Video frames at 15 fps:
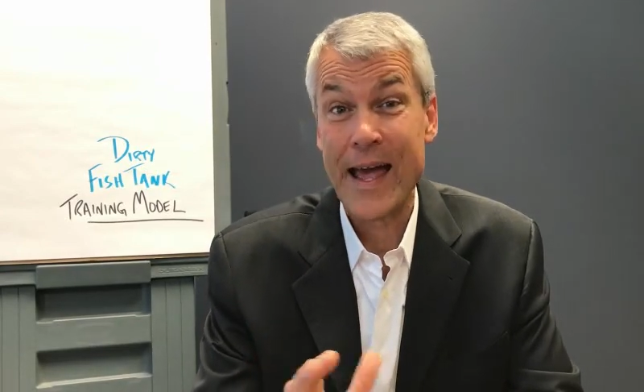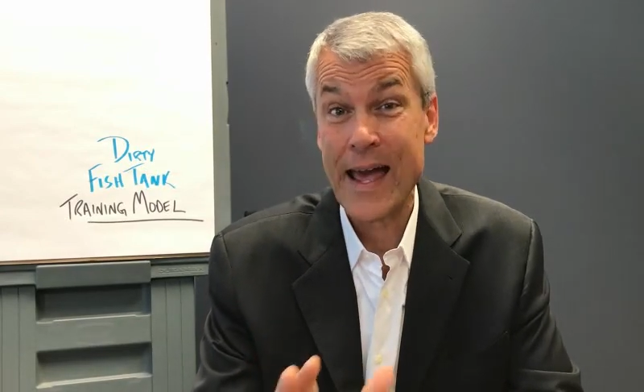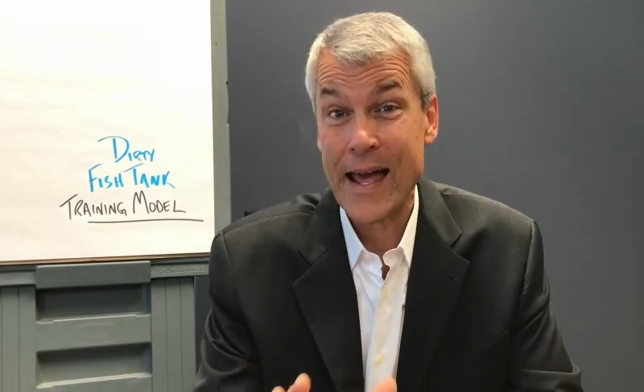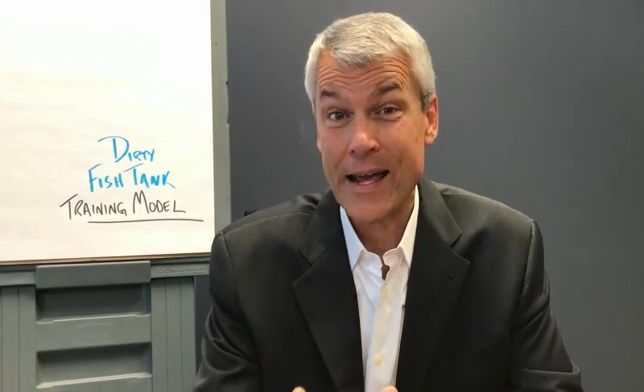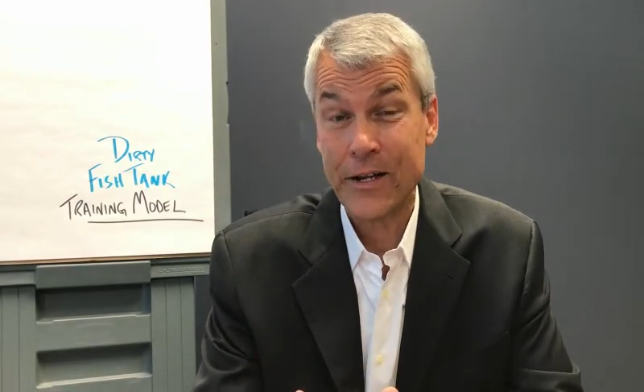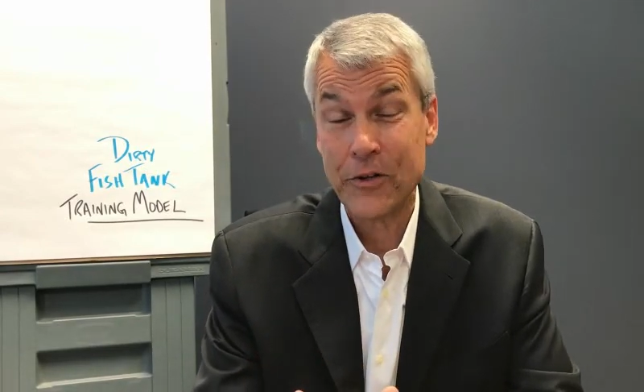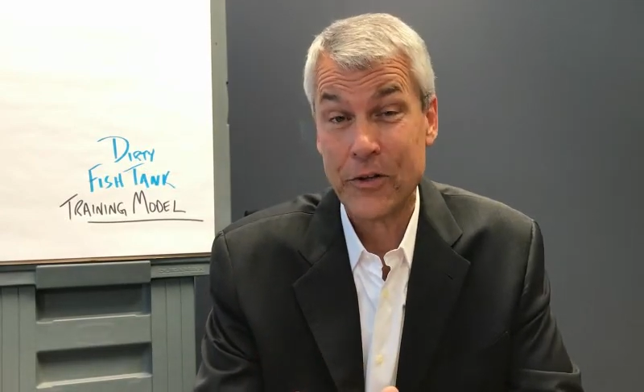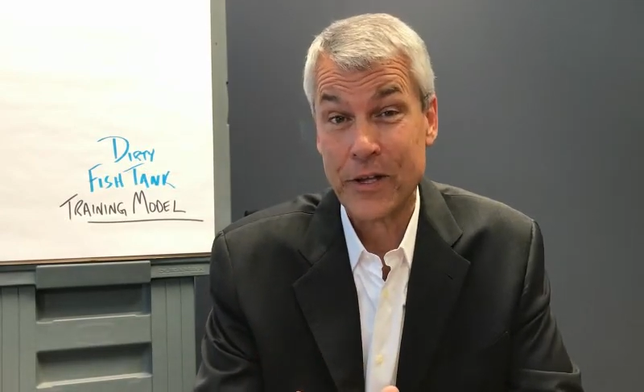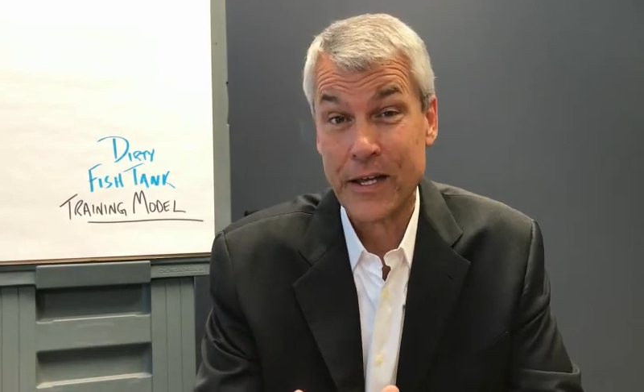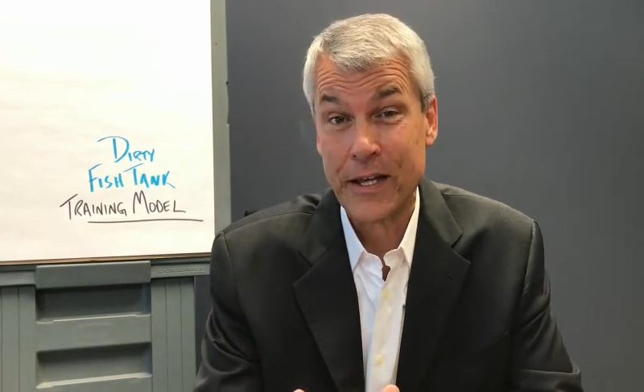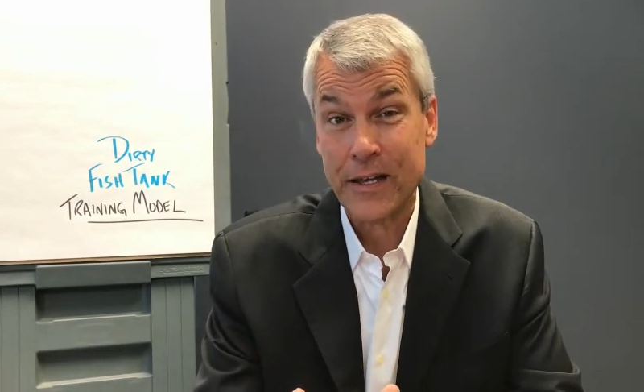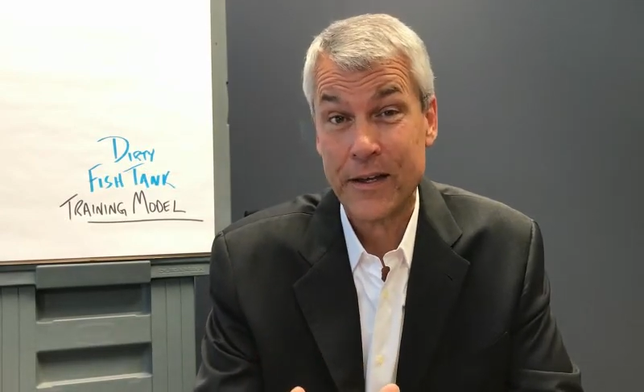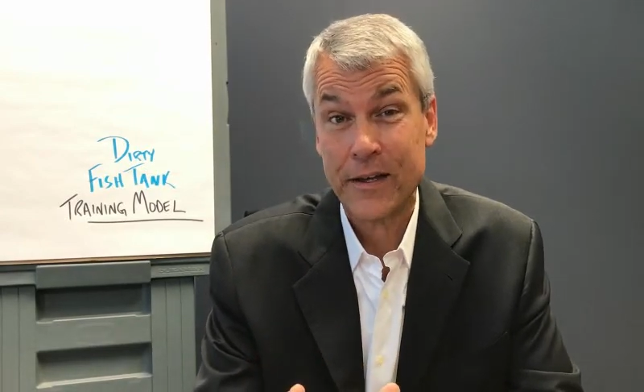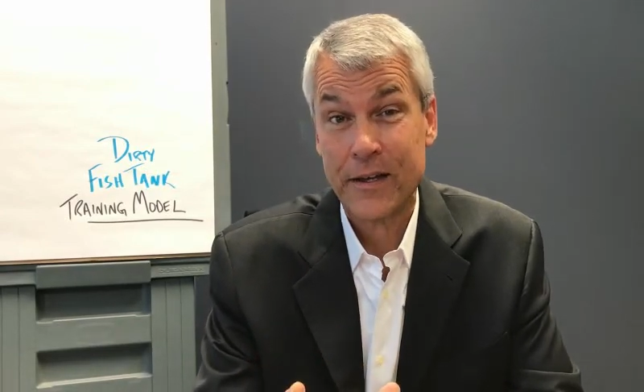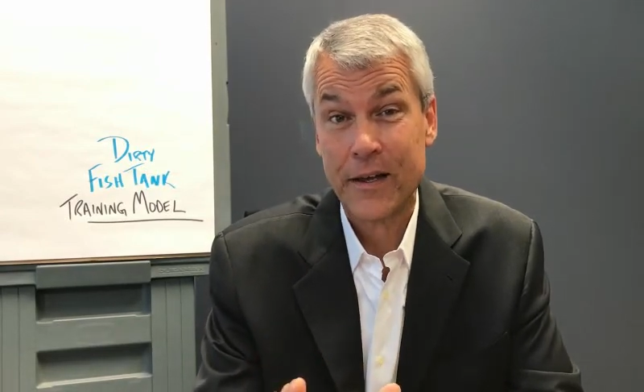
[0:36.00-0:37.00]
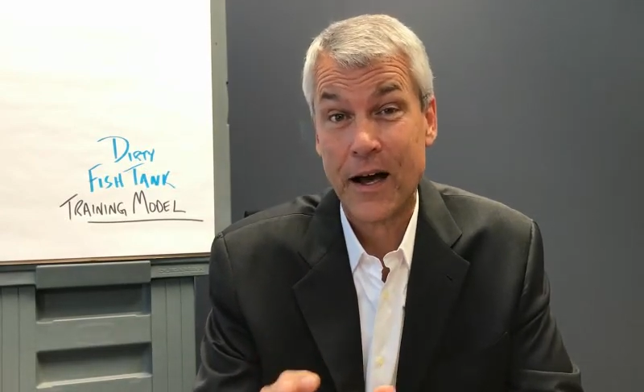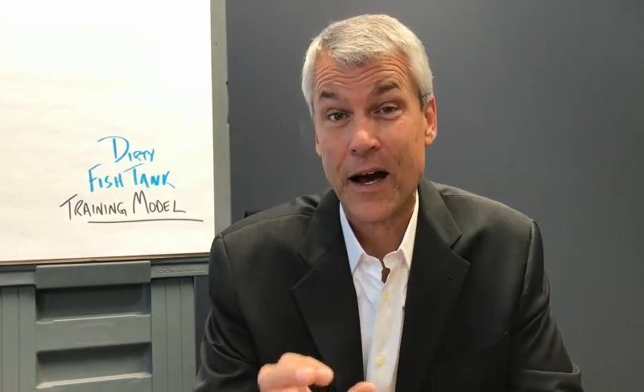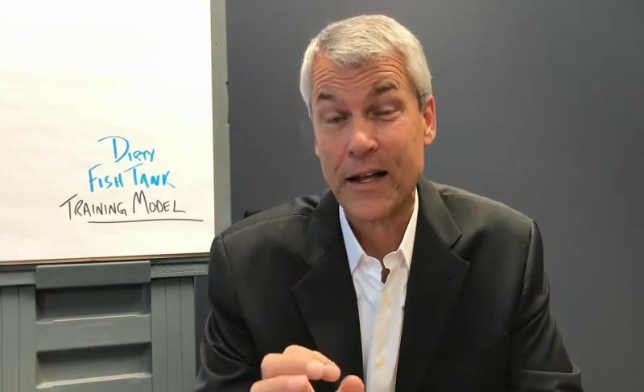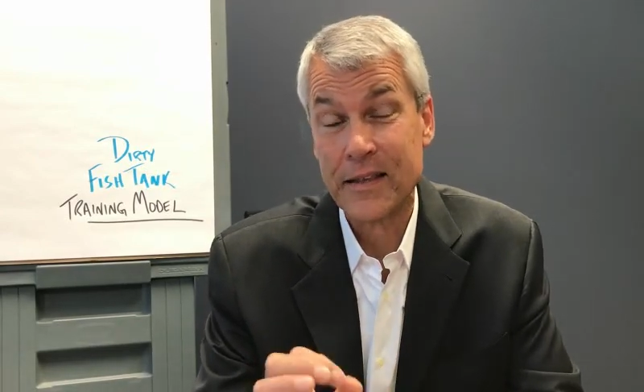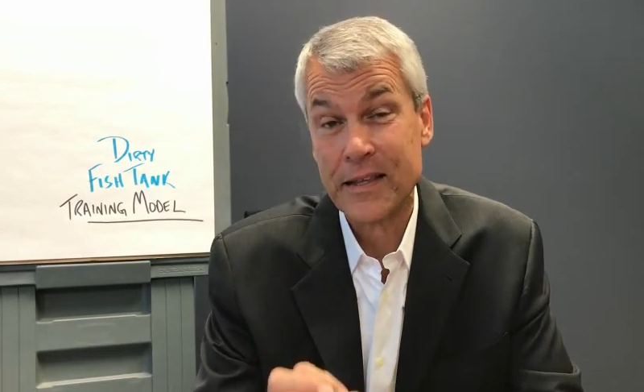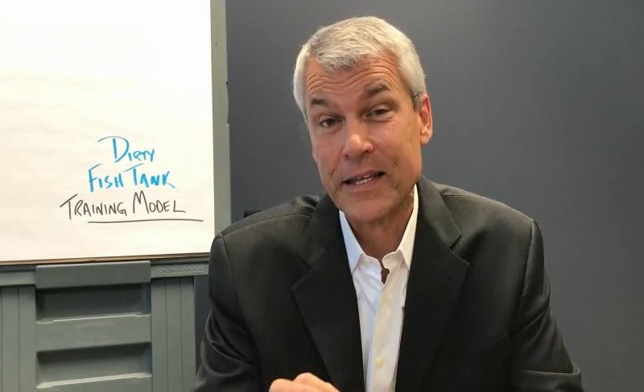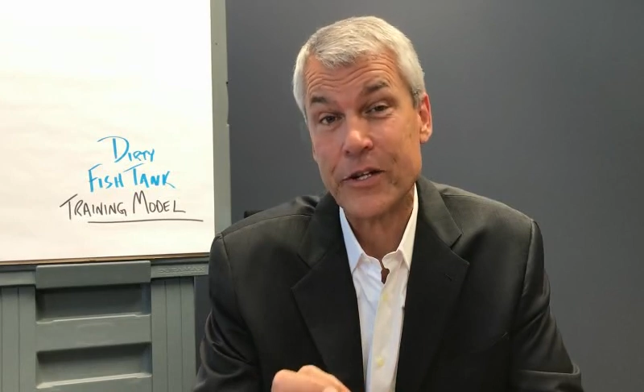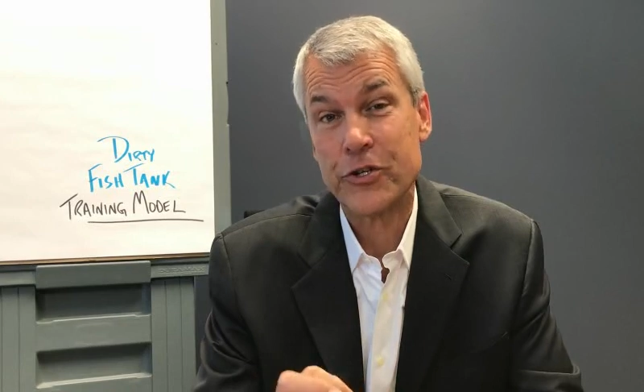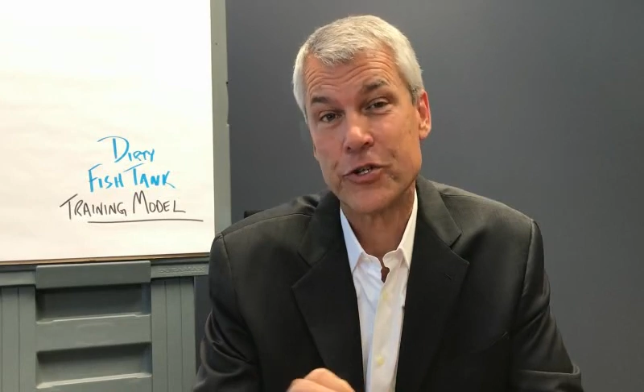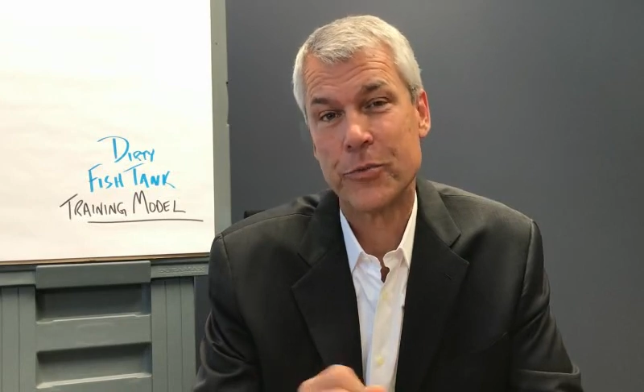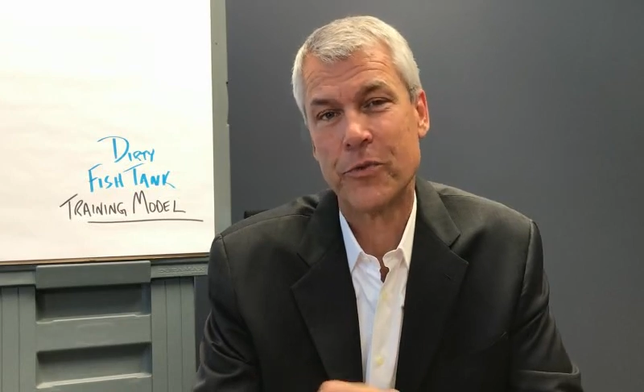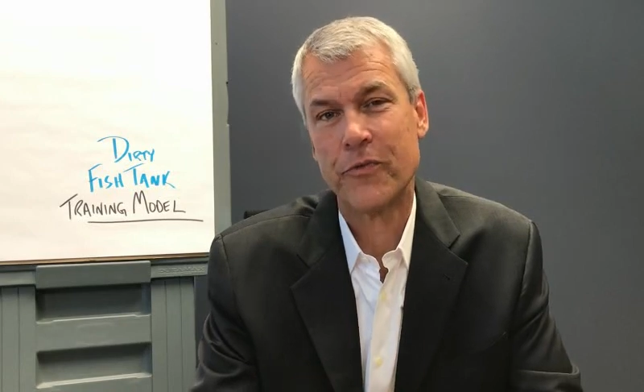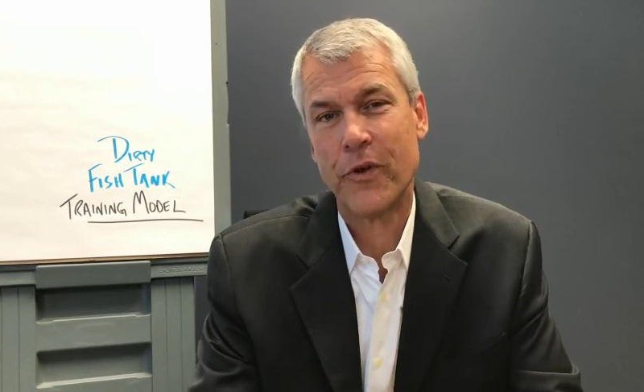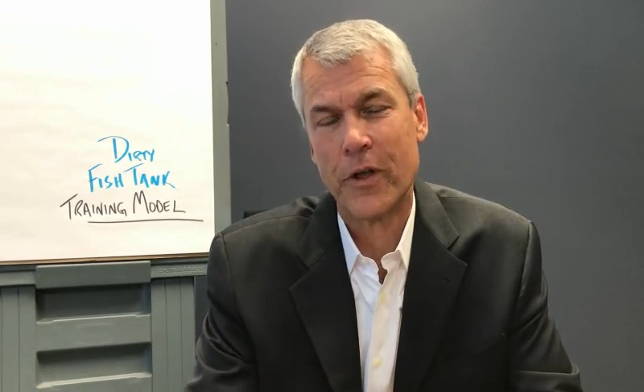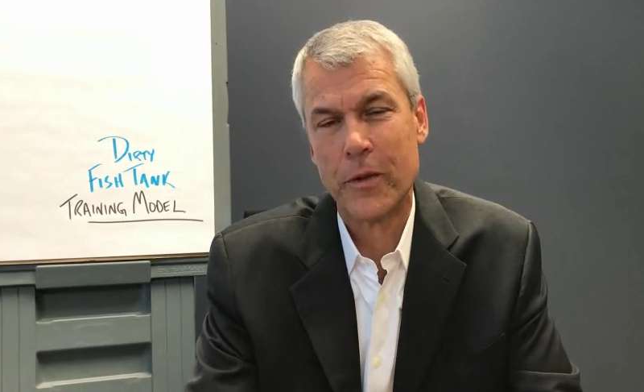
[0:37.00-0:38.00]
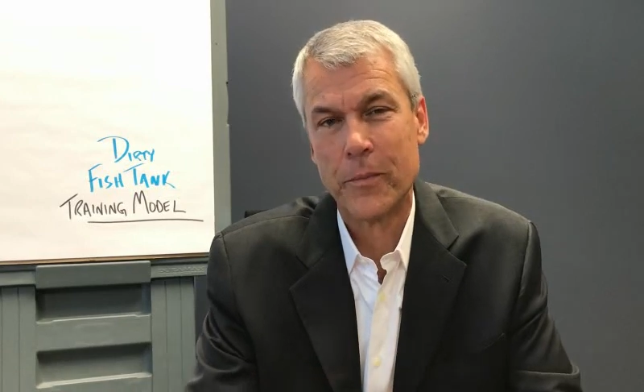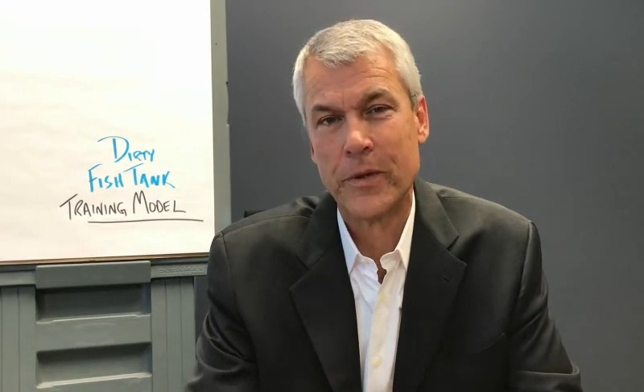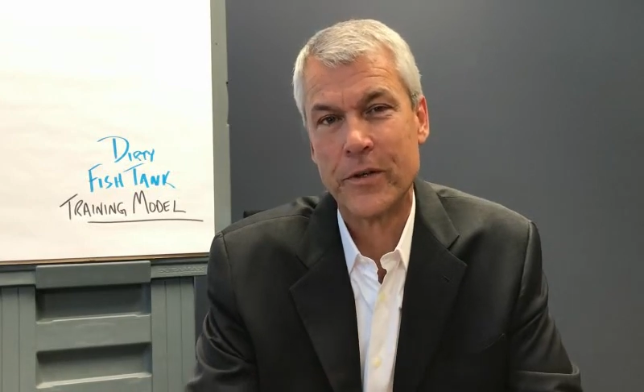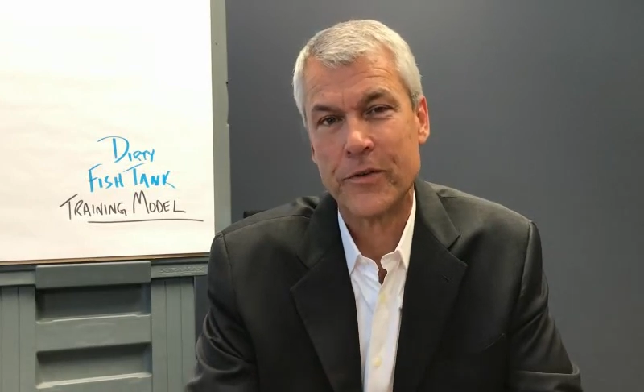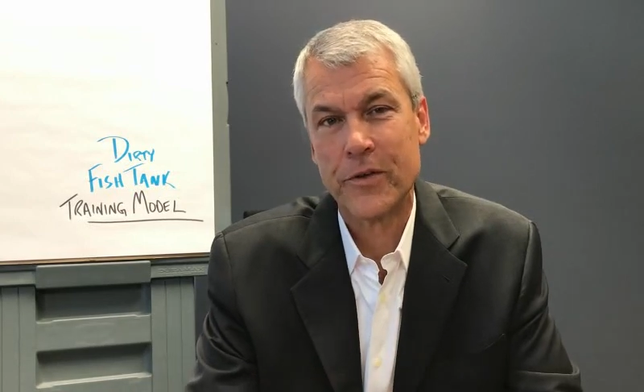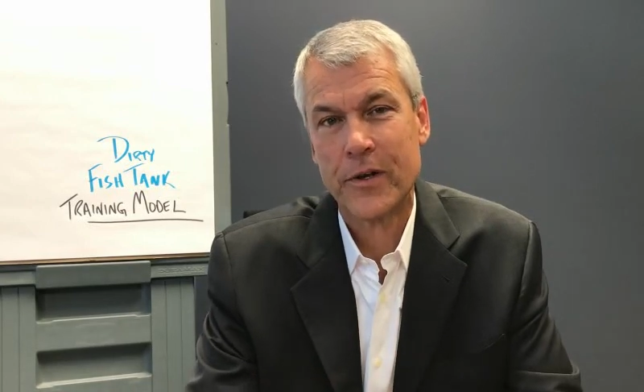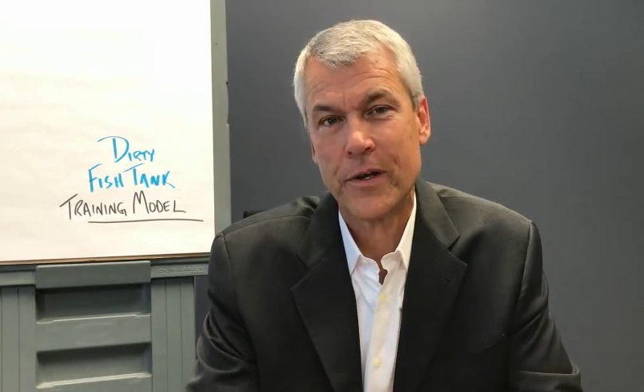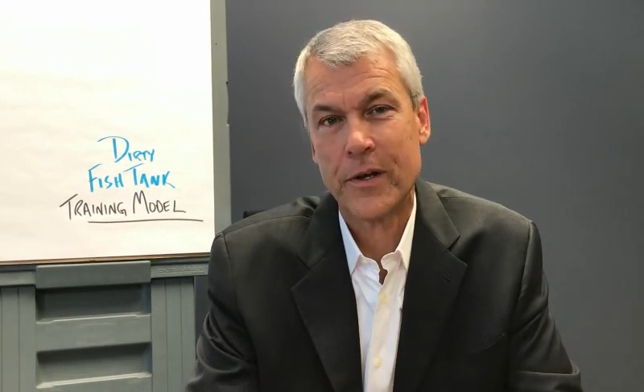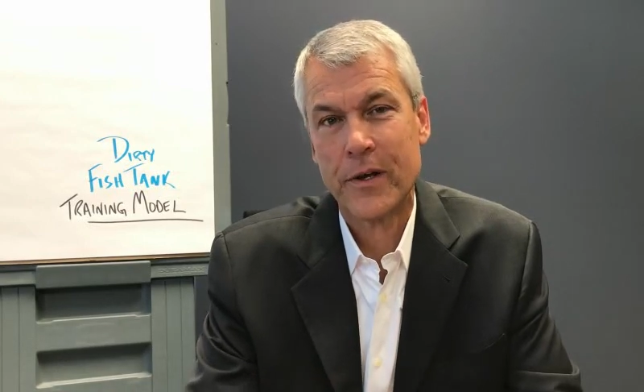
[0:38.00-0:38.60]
annually on leadership development.